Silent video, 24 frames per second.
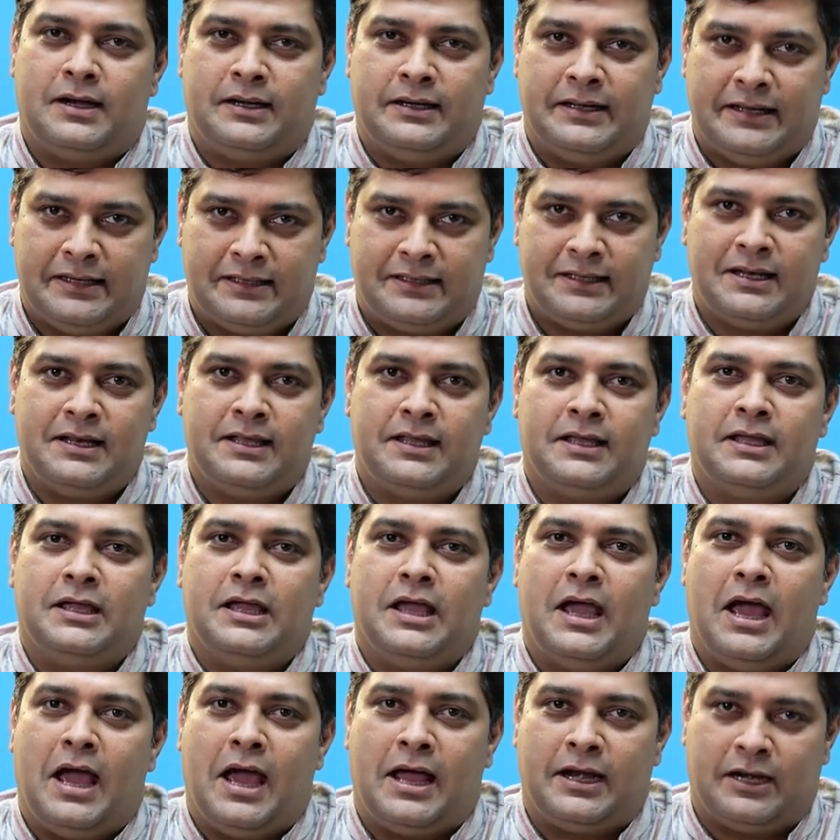
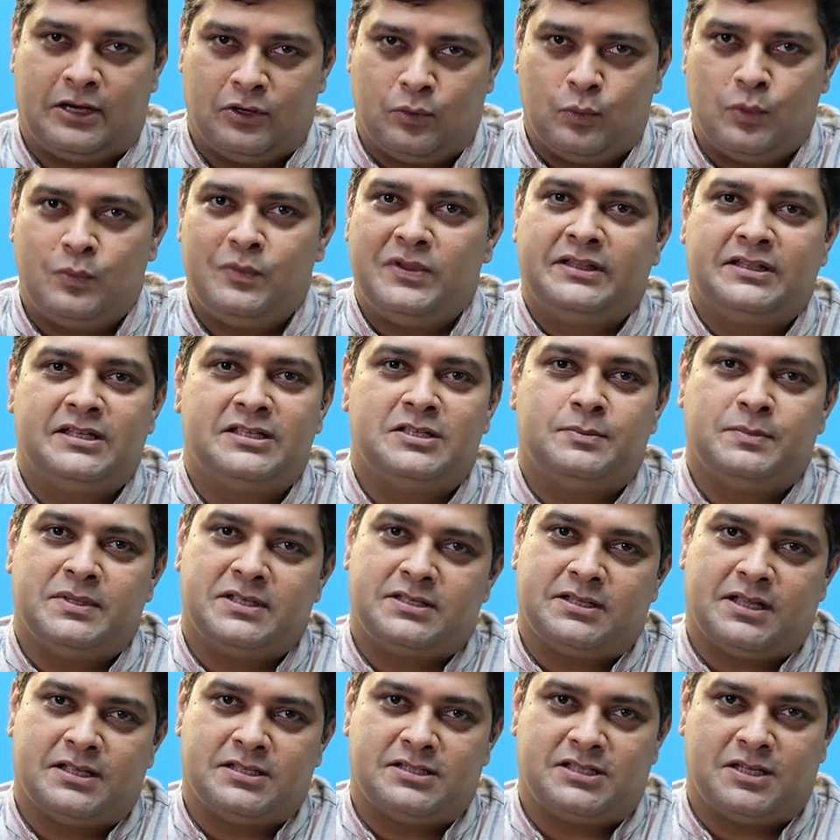detailing and removing these
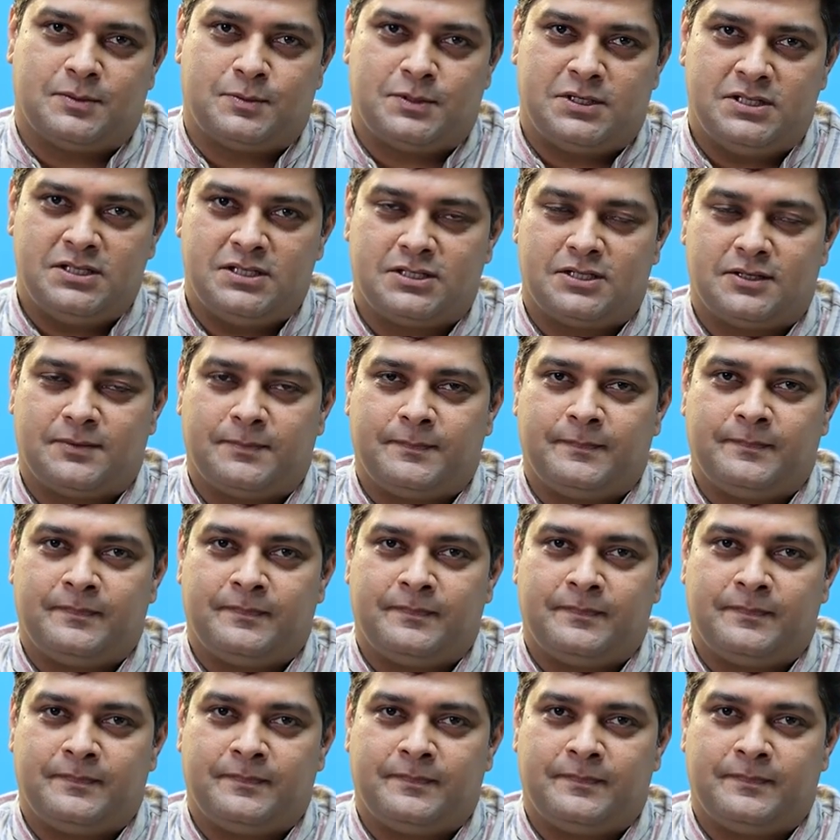misconceptions.